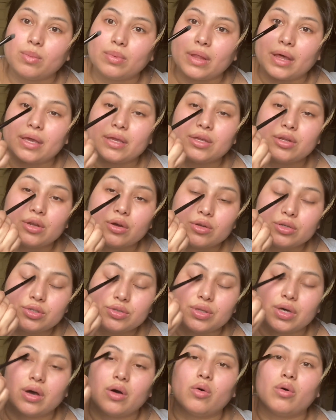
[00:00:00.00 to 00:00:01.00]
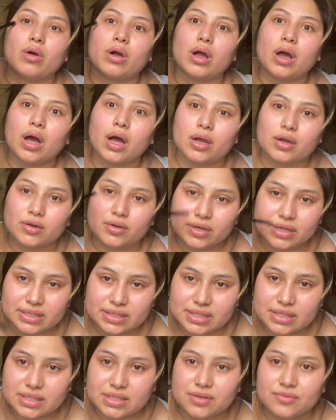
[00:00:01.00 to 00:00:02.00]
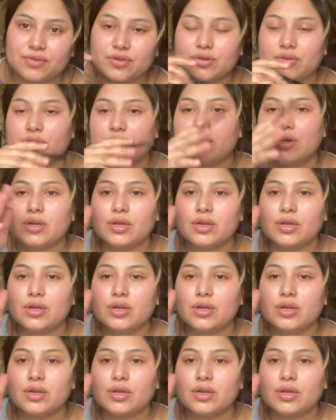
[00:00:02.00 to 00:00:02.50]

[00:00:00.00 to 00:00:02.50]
like, you know, do the whole cut creases if you're,